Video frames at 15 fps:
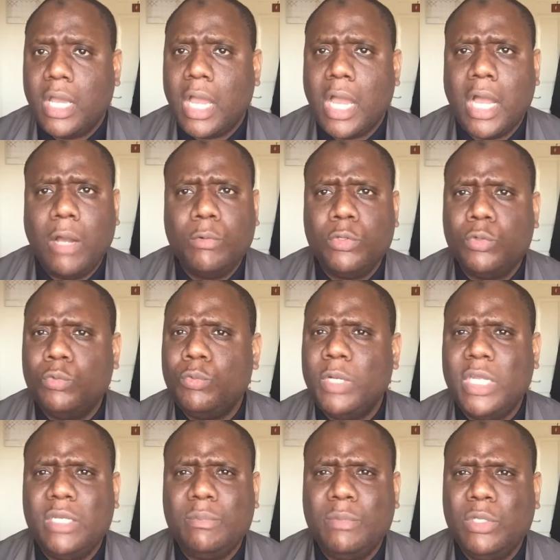how you
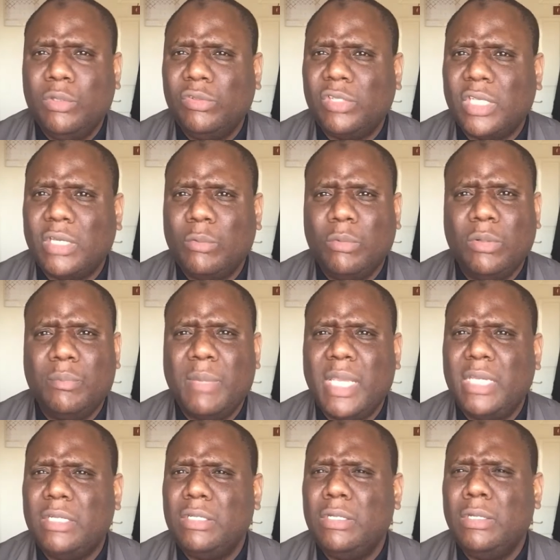read music will
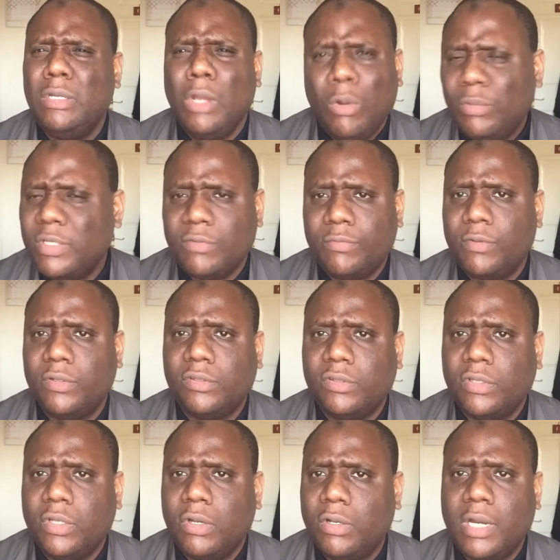make no
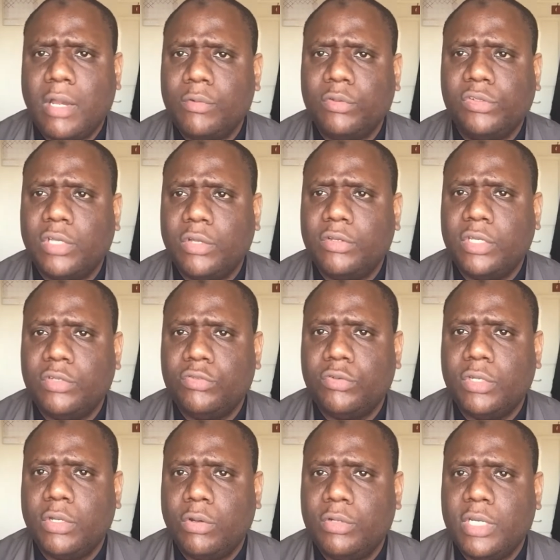difference on how you sound
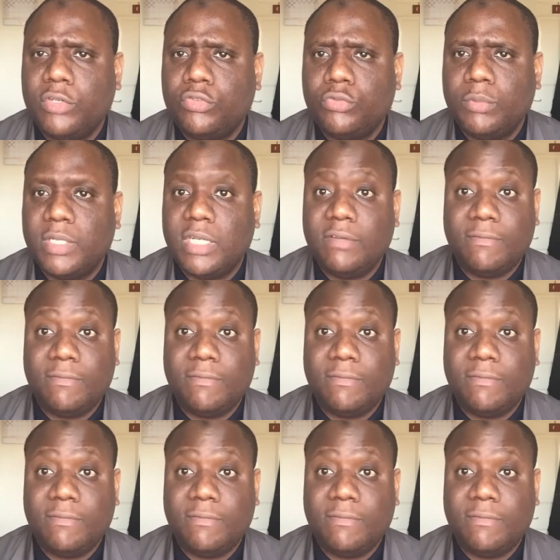on the instrument.